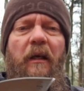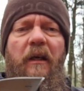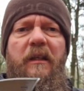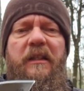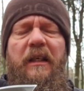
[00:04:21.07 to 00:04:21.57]

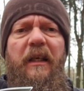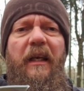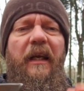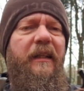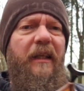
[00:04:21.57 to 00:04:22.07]
seated
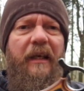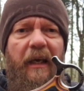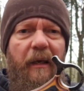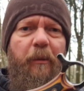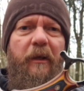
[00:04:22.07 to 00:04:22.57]
at the
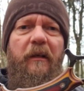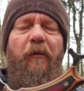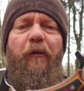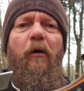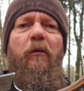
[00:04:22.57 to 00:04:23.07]
camp in the
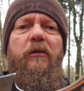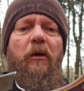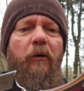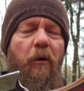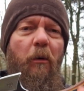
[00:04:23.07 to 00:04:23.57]
forest.
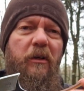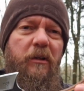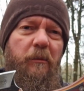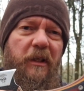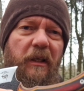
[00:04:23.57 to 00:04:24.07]
So he wants
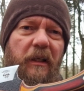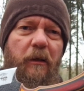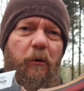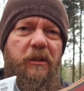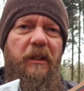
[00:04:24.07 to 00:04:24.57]
something he
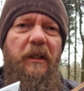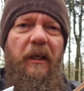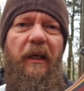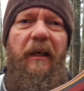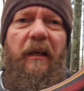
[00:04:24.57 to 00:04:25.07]
could see,
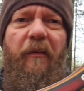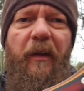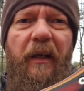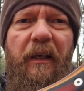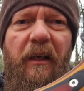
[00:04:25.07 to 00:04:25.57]
and I
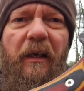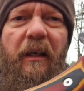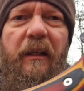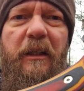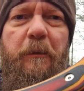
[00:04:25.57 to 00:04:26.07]
think
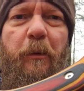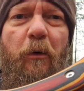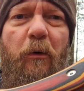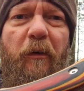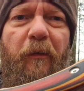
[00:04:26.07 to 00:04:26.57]
this
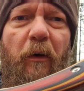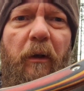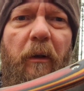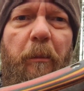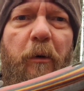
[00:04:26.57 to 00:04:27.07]
beautiful
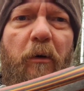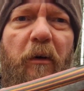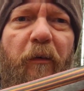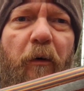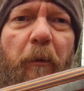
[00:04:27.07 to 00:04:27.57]

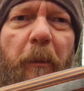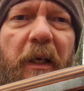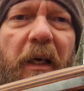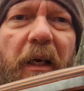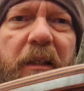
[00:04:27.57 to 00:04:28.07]

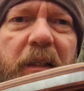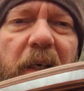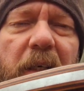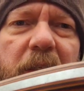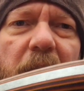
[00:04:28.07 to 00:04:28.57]
micarta
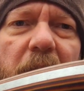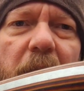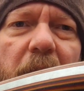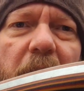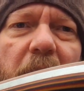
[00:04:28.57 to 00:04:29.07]
scales here
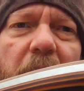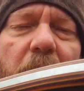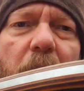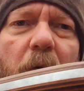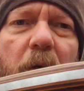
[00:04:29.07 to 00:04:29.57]
are
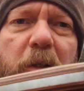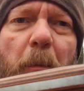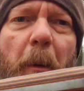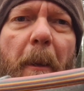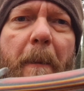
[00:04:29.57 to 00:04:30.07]

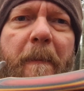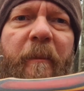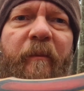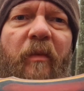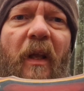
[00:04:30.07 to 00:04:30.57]
awesome.
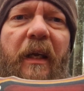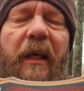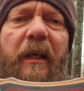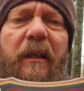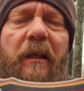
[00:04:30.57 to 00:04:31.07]
And